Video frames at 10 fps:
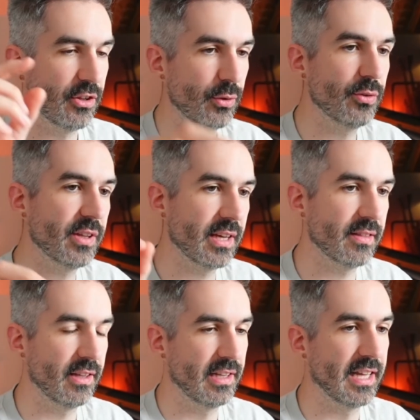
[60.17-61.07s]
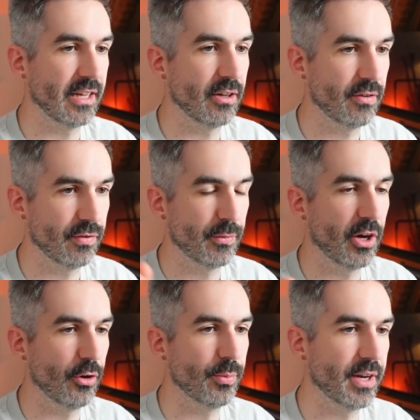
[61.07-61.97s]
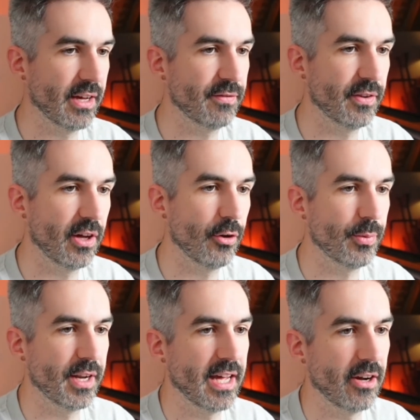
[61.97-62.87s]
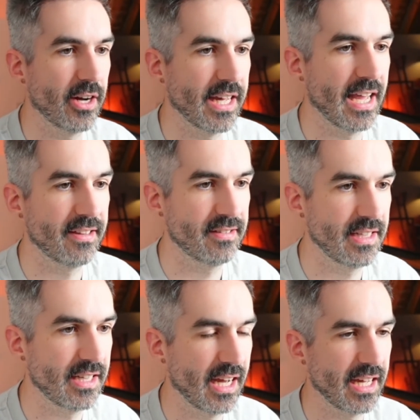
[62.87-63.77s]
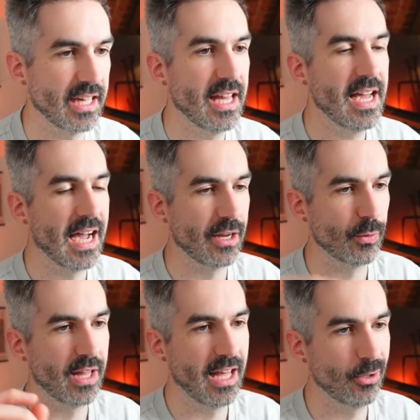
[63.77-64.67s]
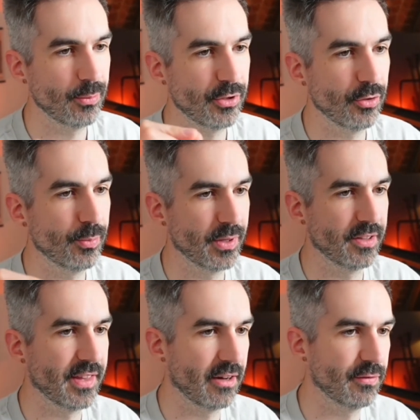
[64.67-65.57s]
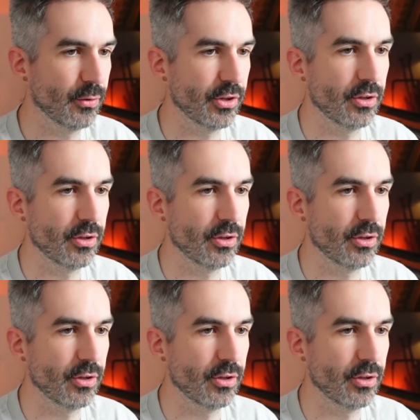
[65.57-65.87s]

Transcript: using the link from the open for the OpenAI SDK and it will help you build that for